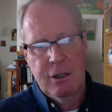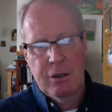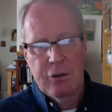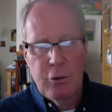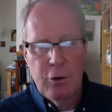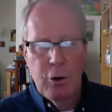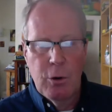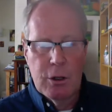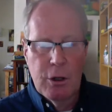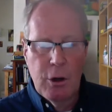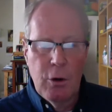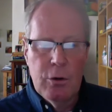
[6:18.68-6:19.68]
To go
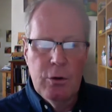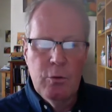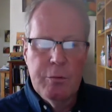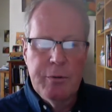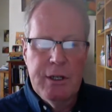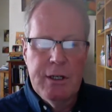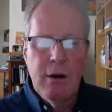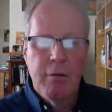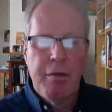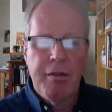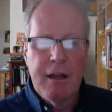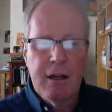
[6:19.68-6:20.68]
alone would be
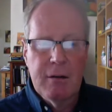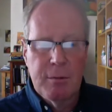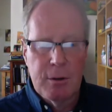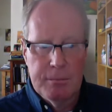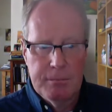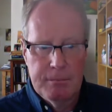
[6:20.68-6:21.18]
unthinkable.